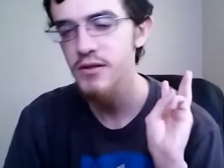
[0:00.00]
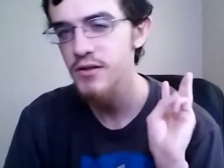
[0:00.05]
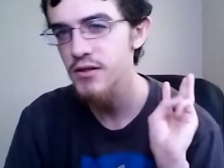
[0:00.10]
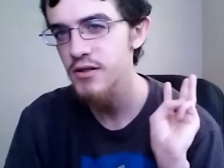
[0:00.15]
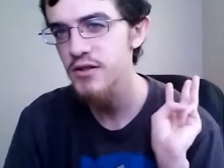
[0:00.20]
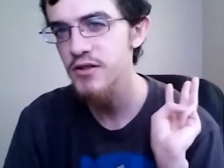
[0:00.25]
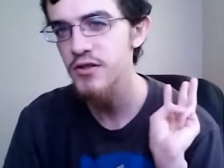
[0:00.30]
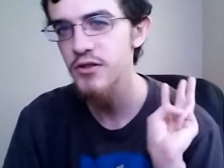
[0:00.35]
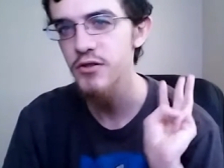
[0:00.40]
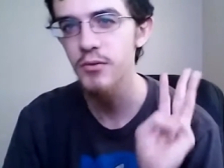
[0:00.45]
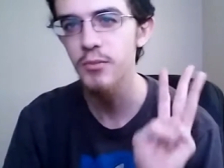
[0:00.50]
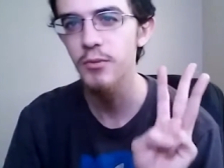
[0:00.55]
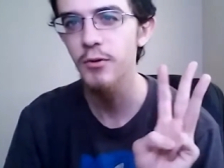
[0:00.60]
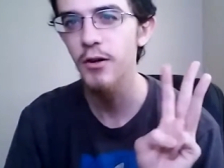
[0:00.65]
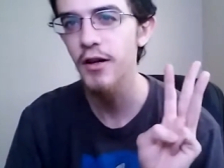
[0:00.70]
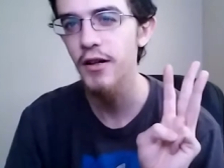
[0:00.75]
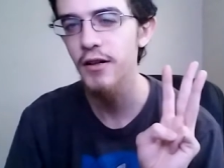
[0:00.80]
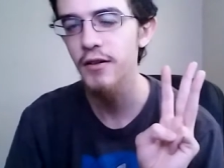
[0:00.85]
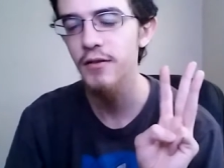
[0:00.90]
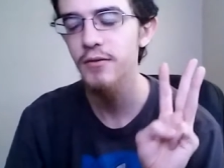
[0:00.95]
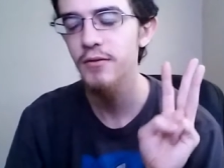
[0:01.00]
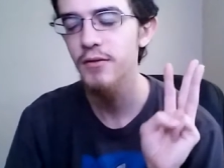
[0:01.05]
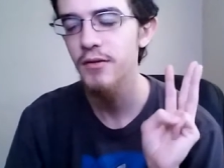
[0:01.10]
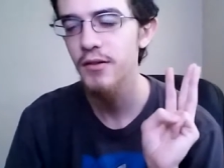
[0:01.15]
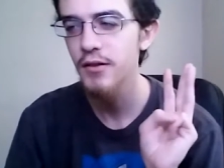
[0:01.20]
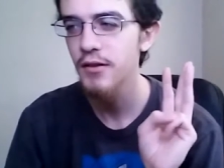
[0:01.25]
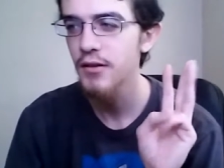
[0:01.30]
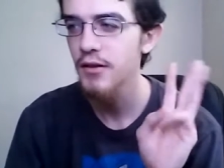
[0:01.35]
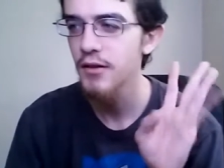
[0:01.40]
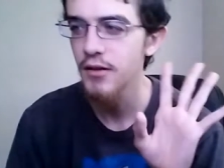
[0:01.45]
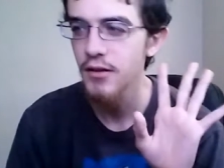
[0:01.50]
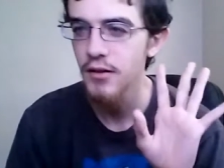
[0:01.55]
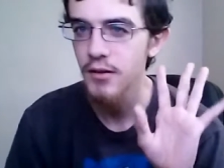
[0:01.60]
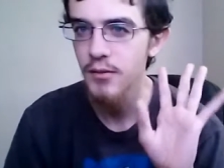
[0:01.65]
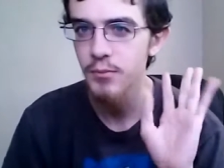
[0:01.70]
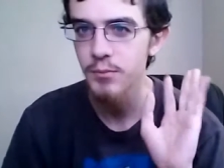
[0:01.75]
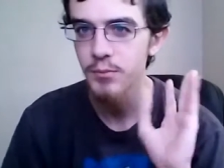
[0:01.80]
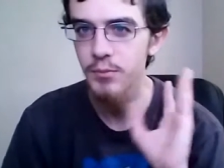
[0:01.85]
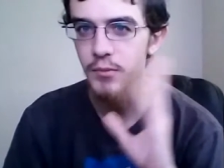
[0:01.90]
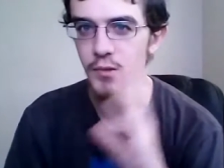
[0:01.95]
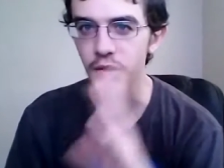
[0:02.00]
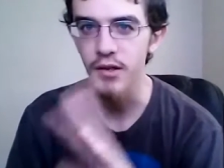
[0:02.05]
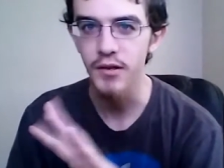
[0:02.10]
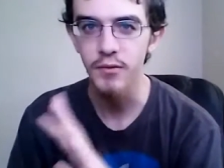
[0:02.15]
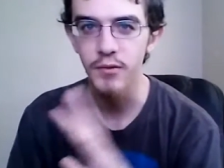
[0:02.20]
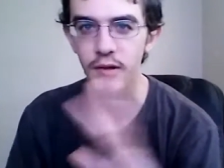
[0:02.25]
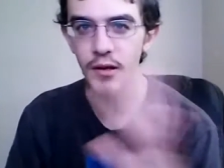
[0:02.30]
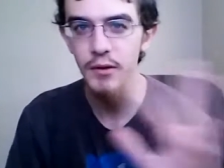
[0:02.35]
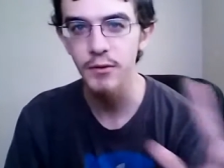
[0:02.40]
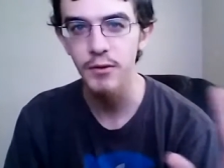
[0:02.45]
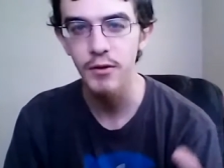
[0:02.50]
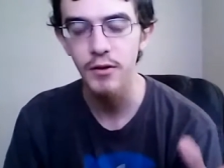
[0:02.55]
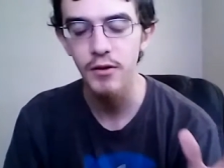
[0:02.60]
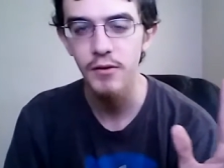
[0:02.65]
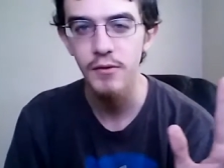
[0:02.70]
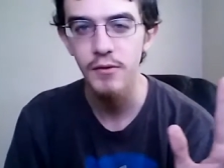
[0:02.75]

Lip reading: It's too bright, but whatever.